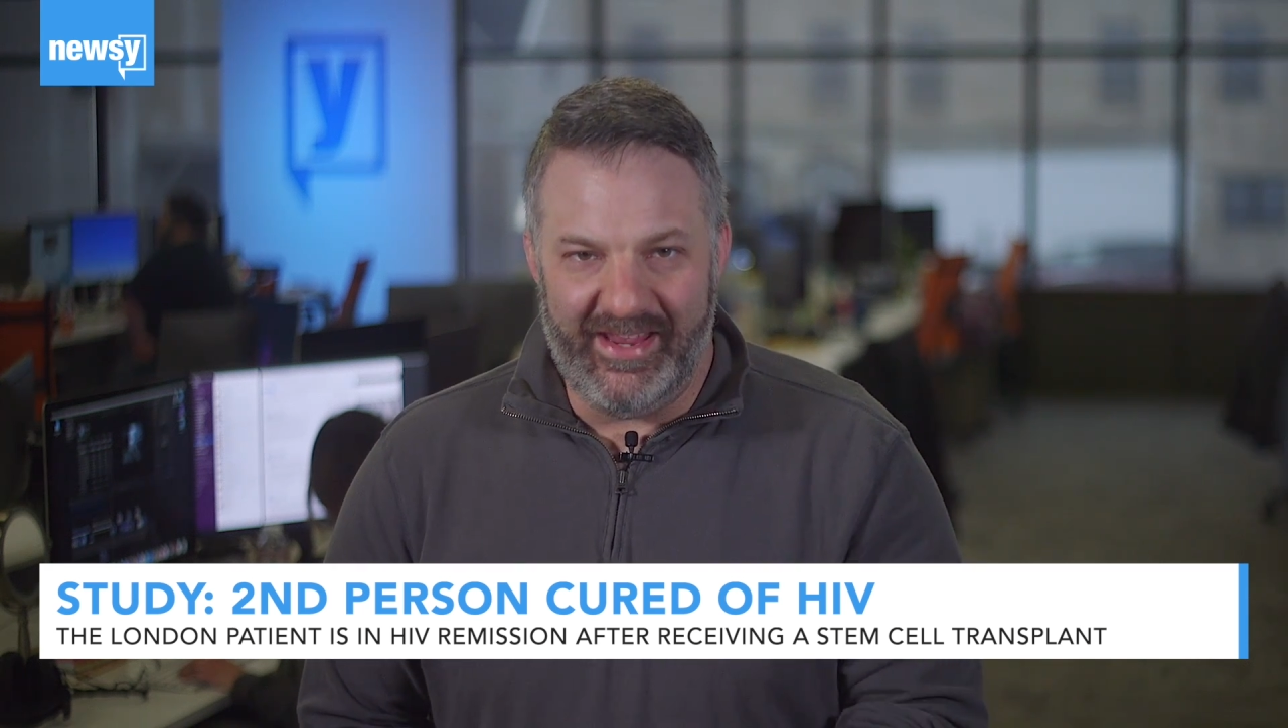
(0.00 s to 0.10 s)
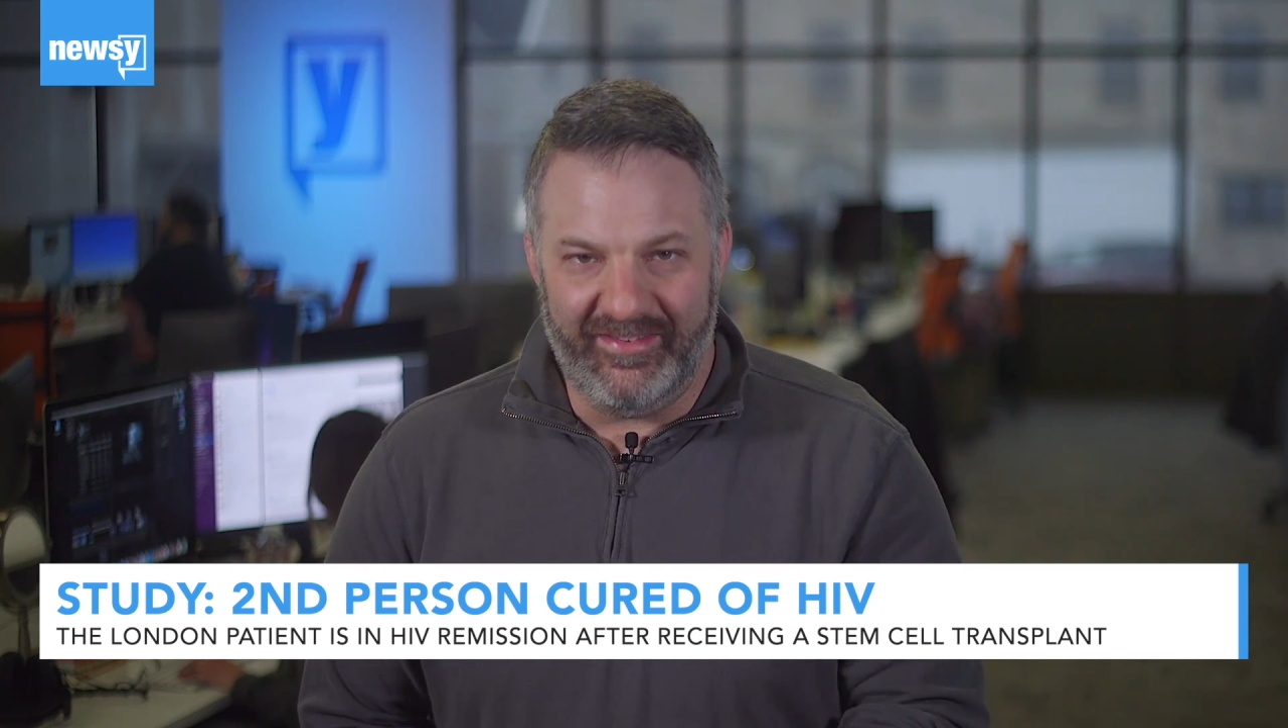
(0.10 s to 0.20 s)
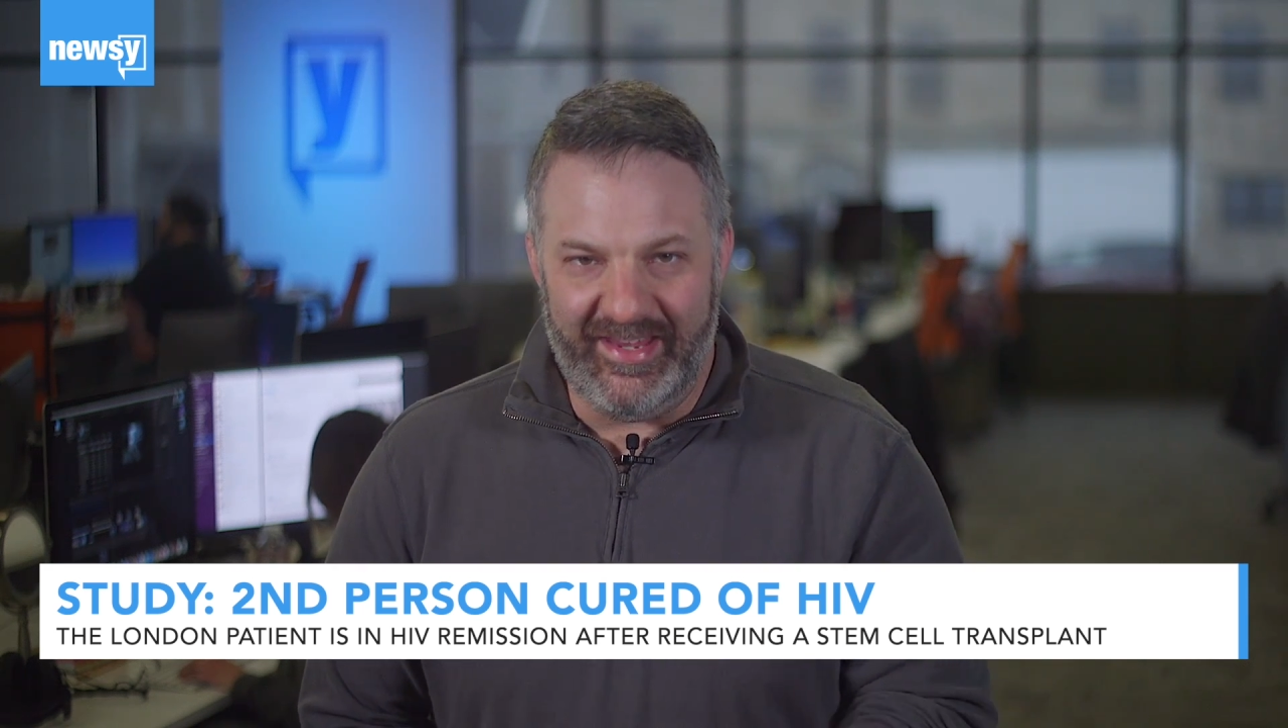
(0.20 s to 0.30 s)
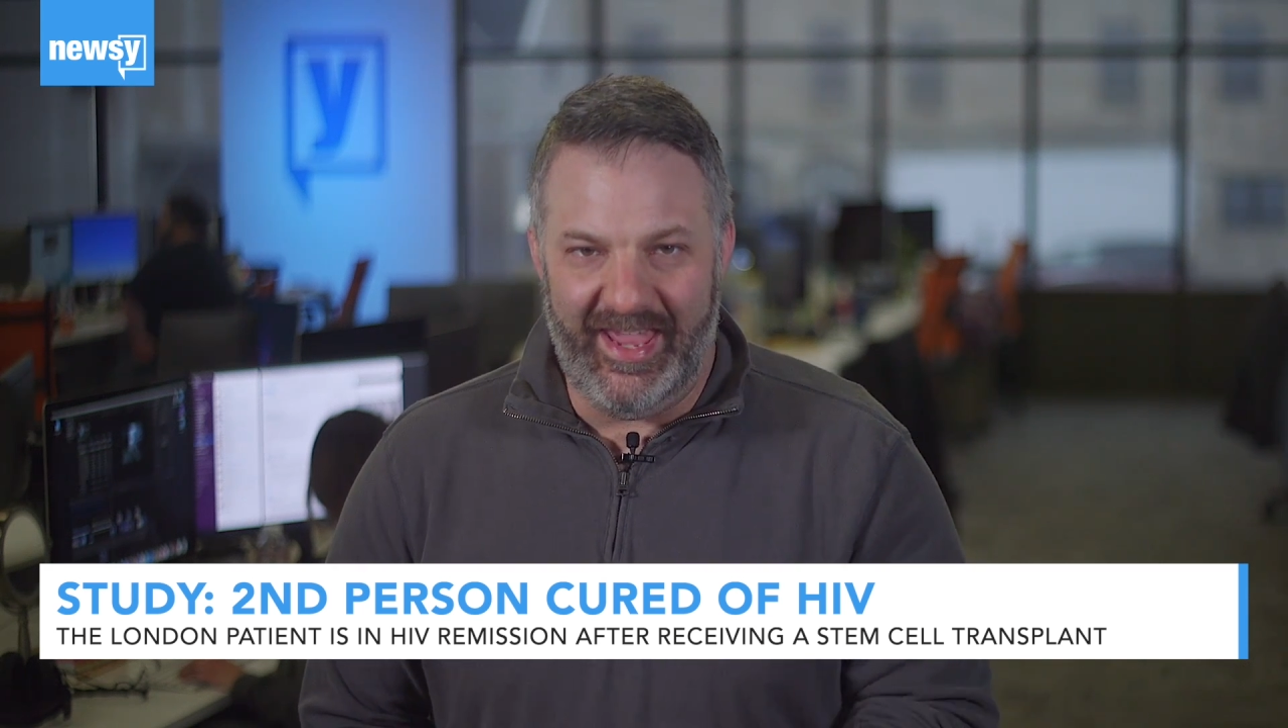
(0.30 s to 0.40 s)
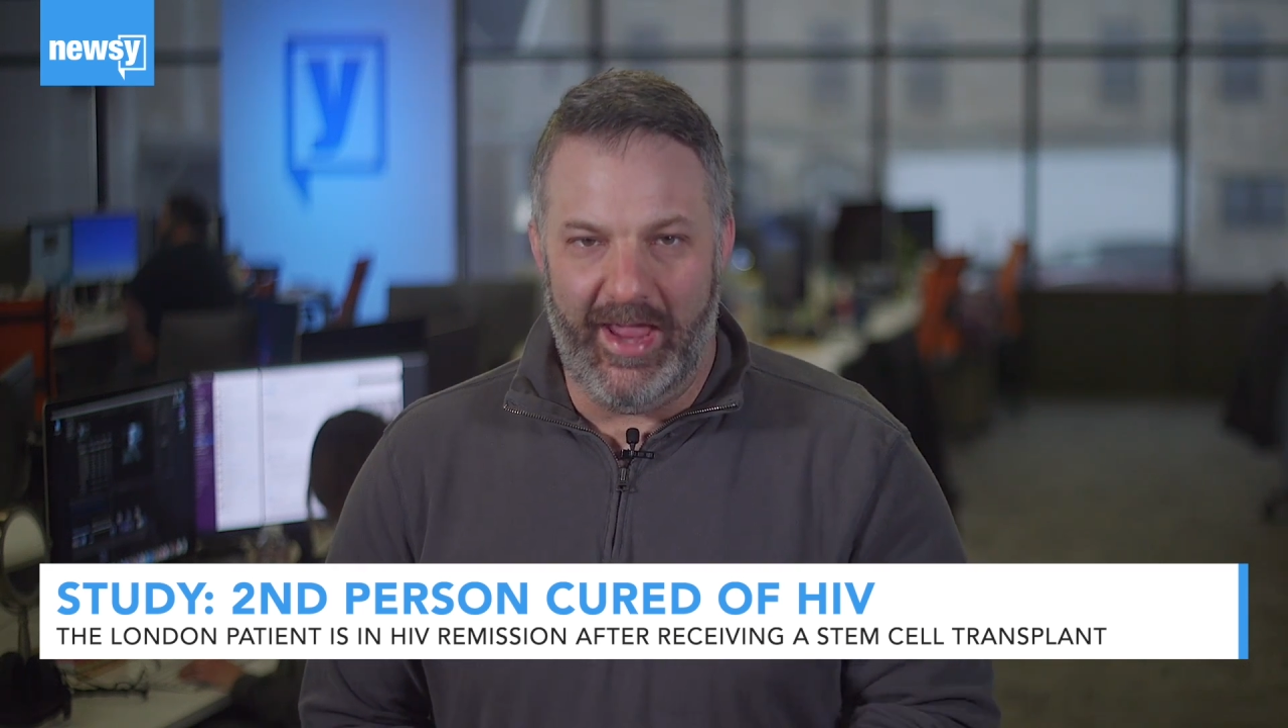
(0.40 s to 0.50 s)

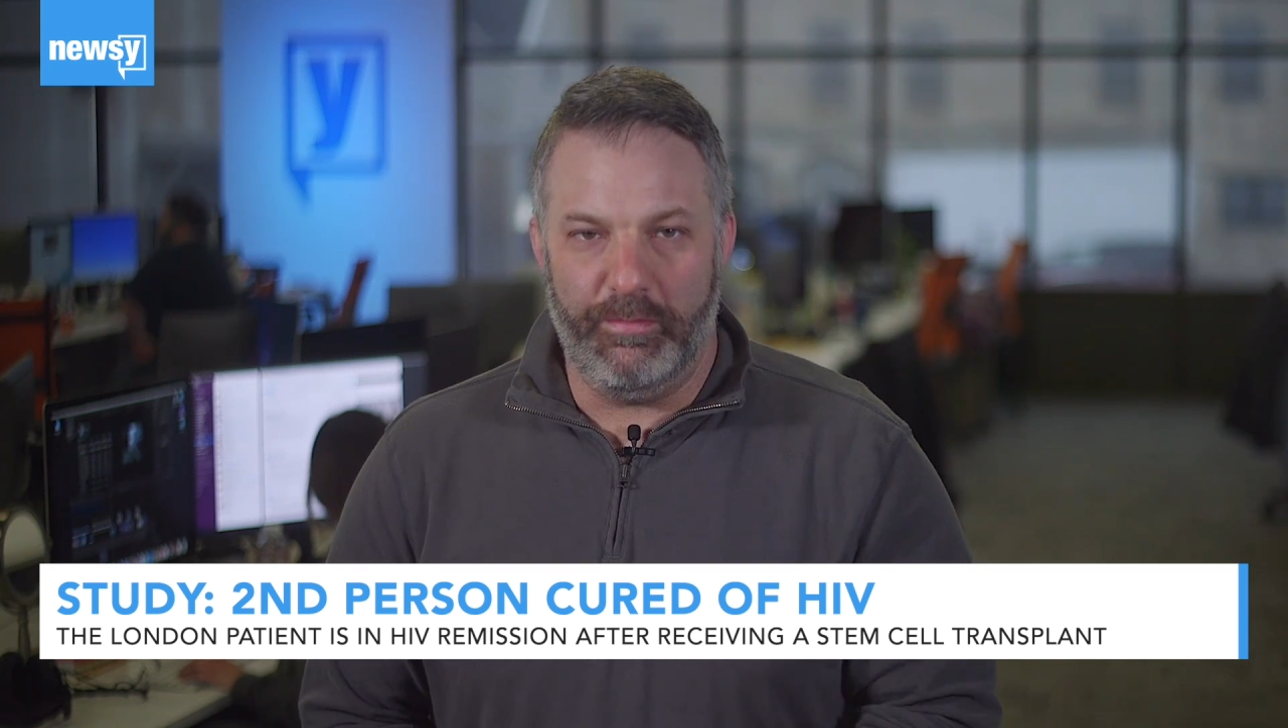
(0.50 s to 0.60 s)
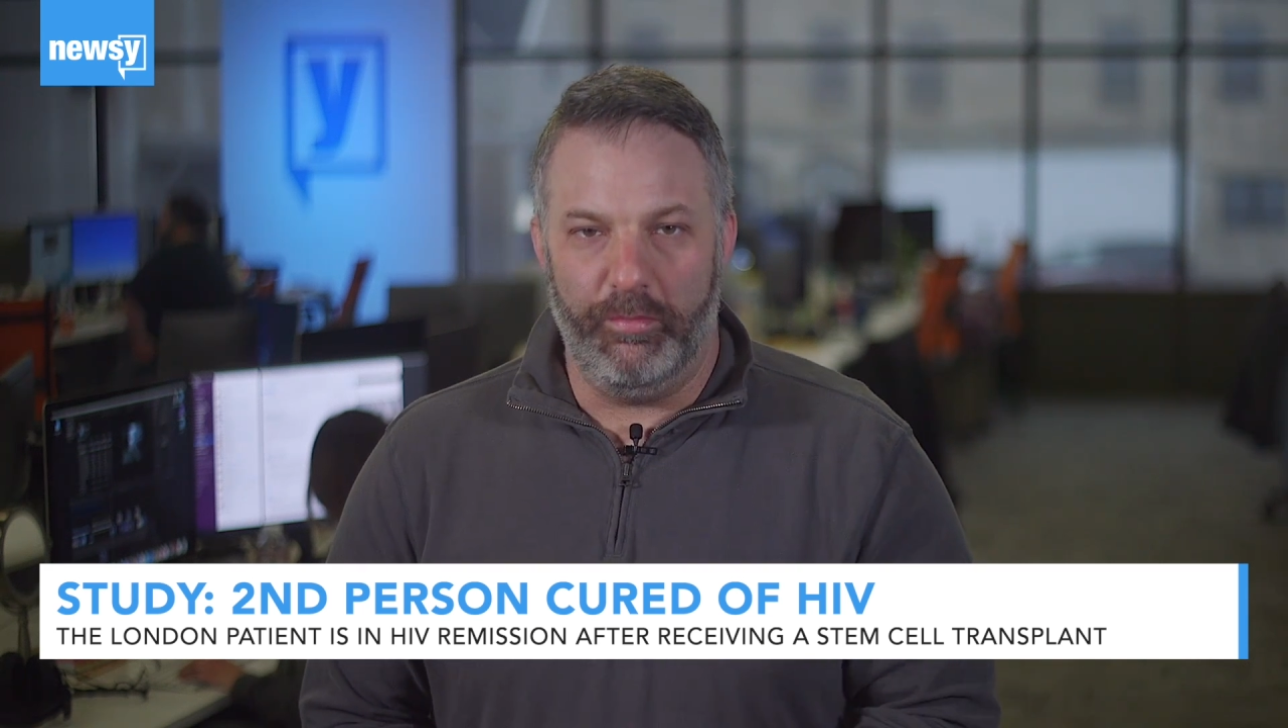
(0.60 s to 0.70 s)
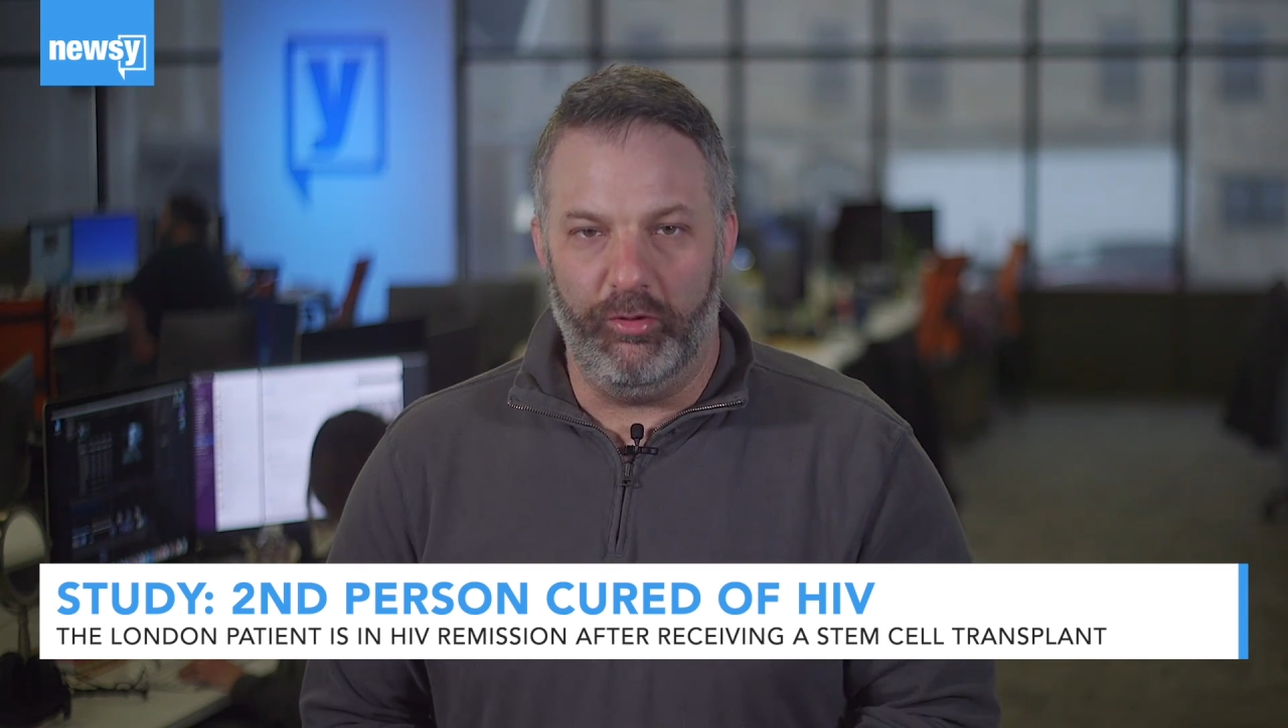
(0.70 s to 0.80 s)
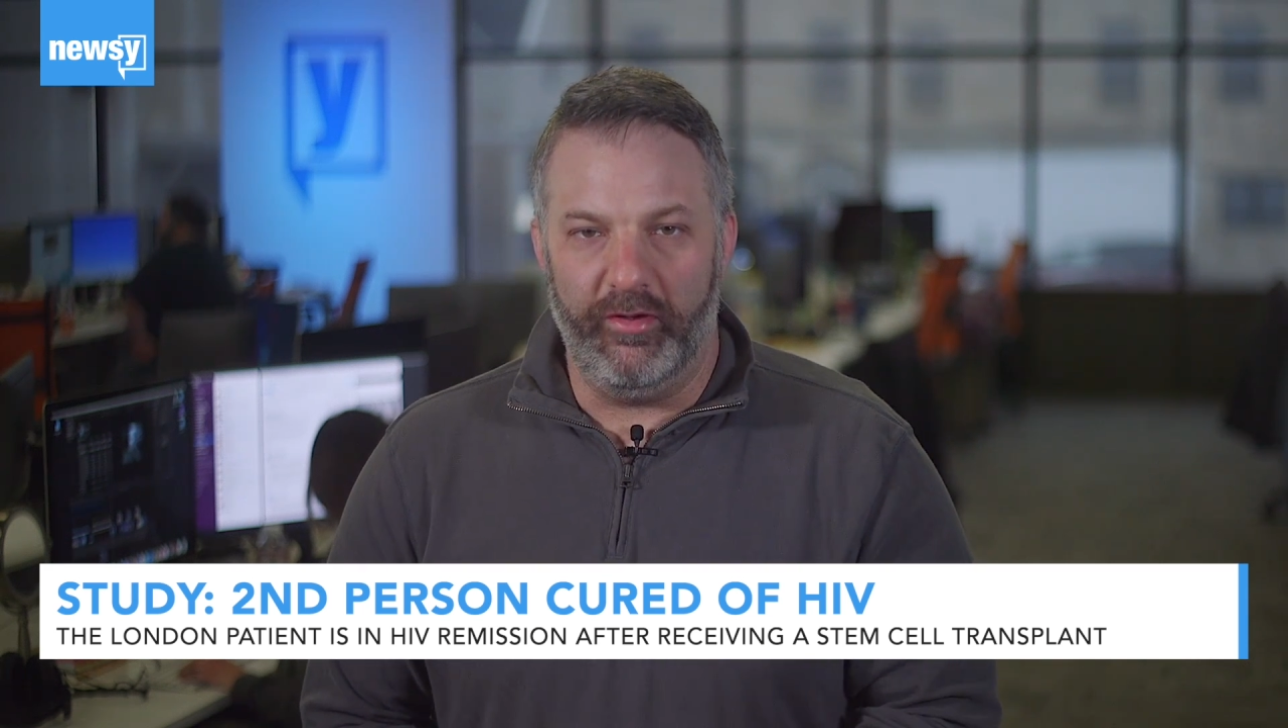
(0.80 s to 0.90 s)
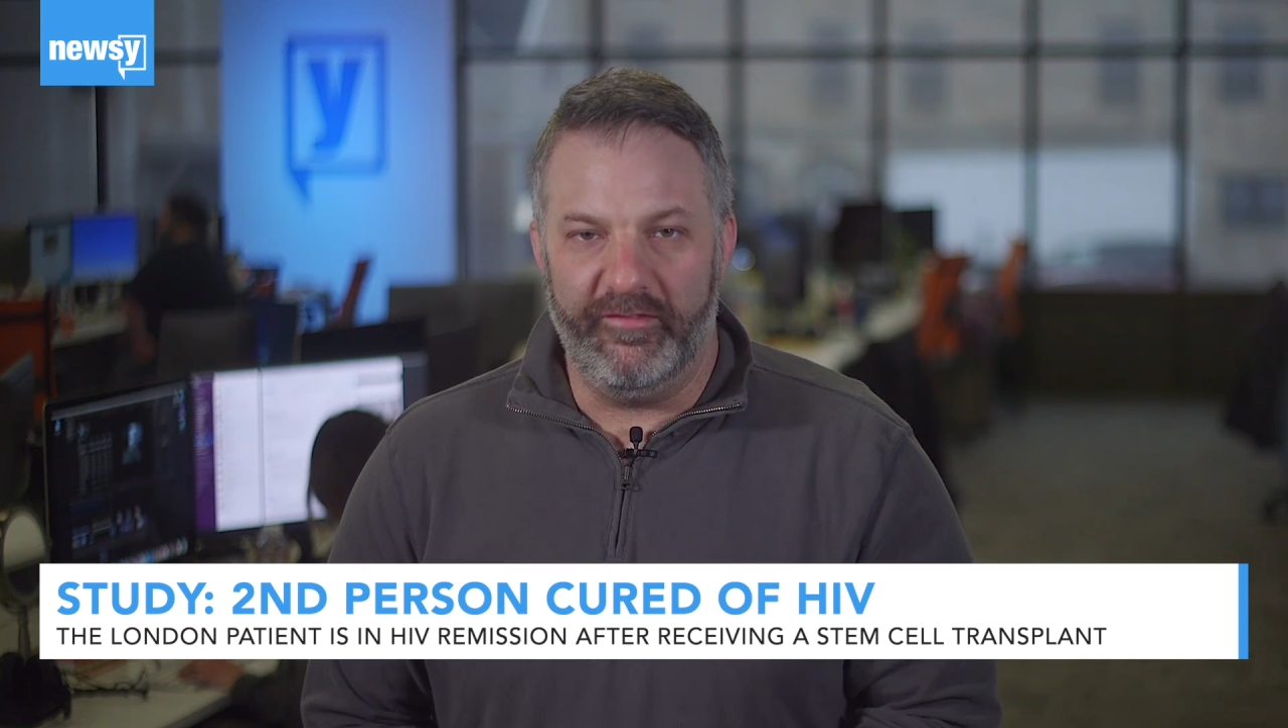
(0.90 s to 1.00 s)
isn't capable